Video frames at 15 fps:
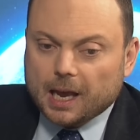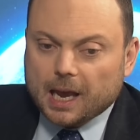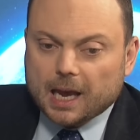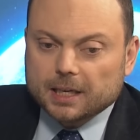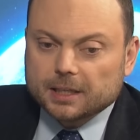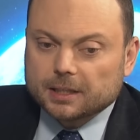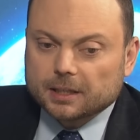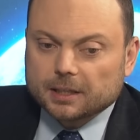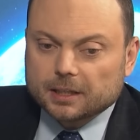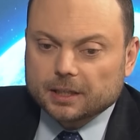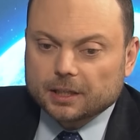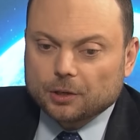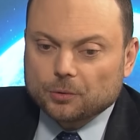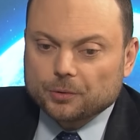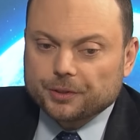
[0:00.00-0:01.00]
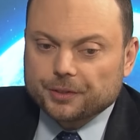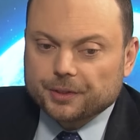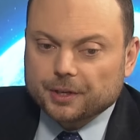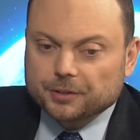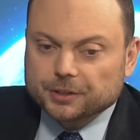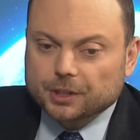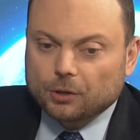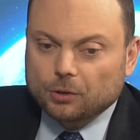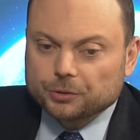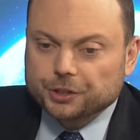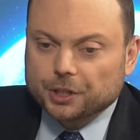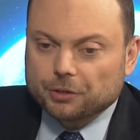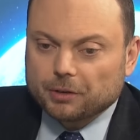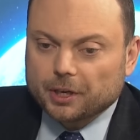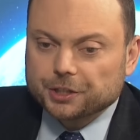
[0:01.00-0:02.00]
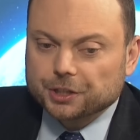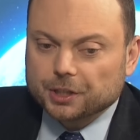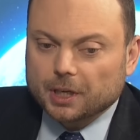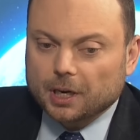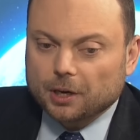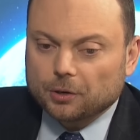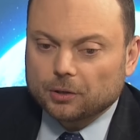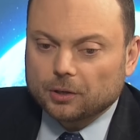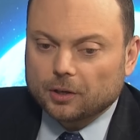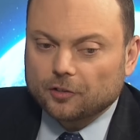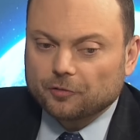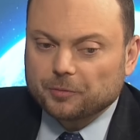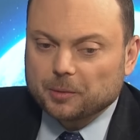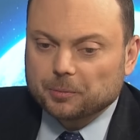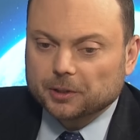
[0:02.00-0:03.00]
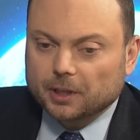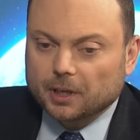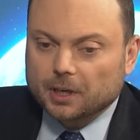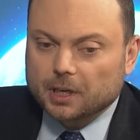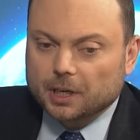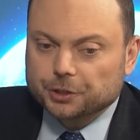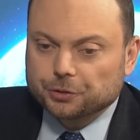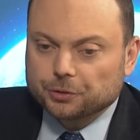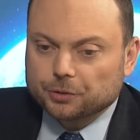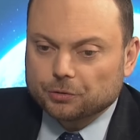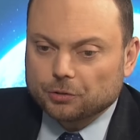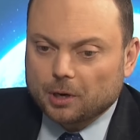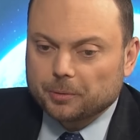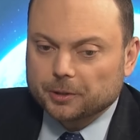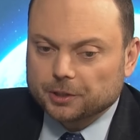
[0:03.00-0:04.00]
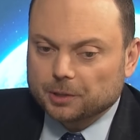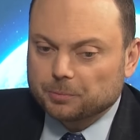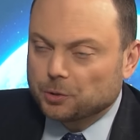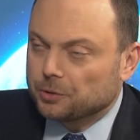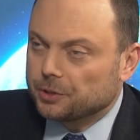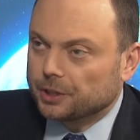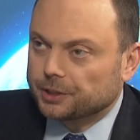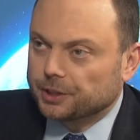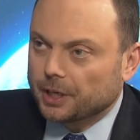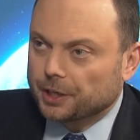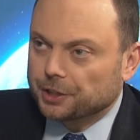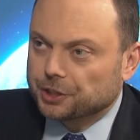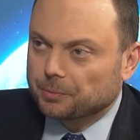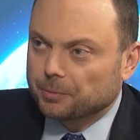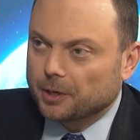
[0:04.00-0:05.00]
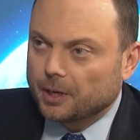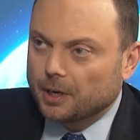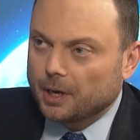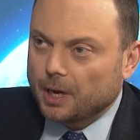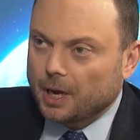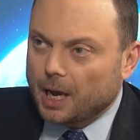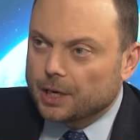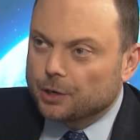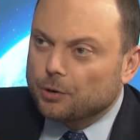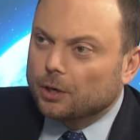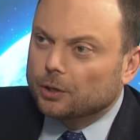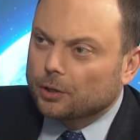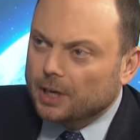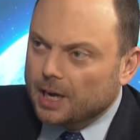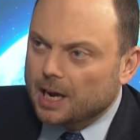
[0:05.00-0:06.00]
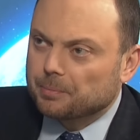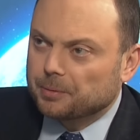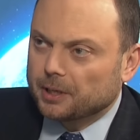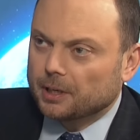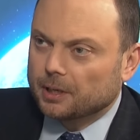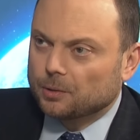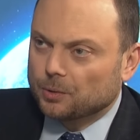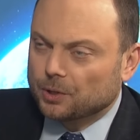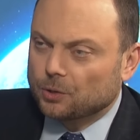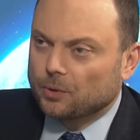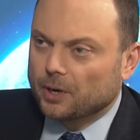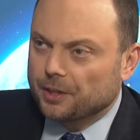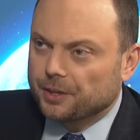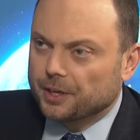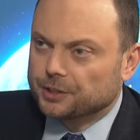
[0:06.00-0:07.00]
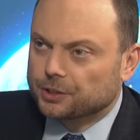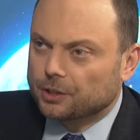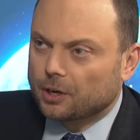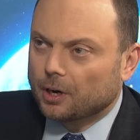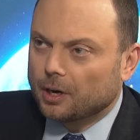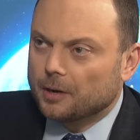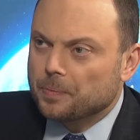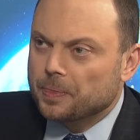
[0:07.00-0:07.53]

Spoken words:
And, you know, there is a whole generation now of people in our country who grew up under the Putin dictatorship and who are not happy with the way things are.